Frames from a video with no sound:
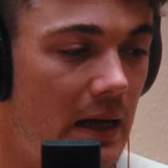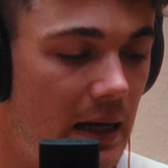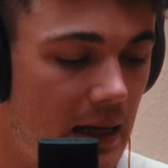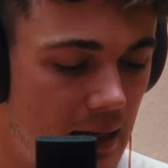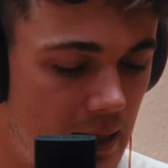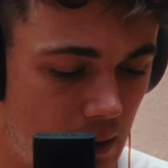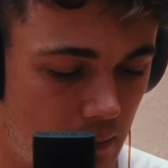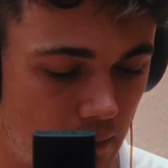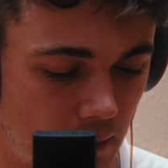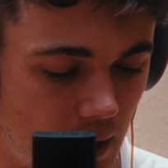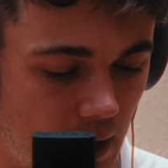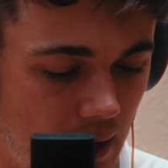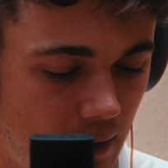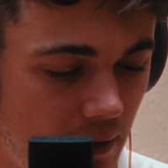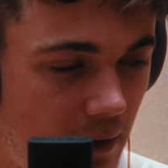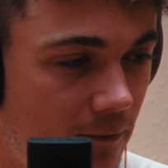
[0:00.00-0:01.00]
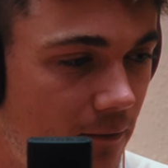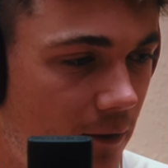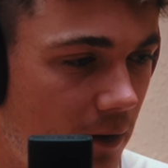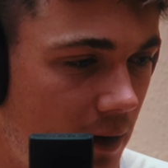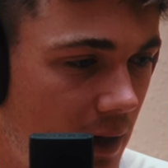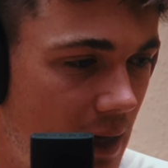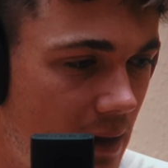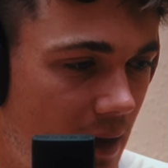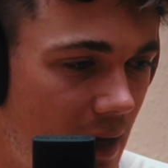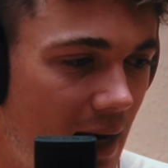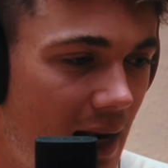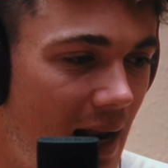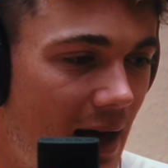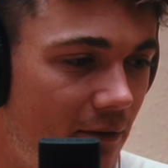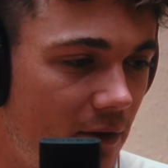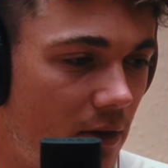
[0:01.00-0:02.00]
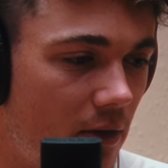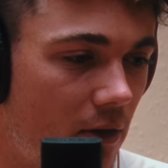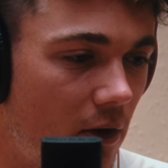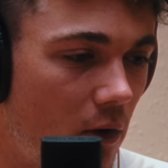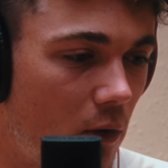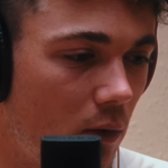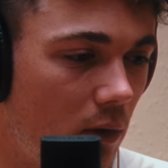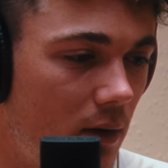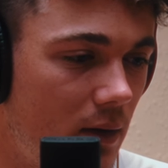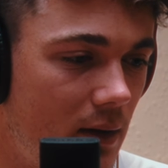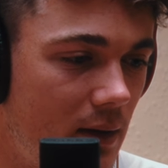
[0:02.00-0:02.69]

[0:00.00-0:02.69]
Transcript: Um, and then finally the eleventh hole.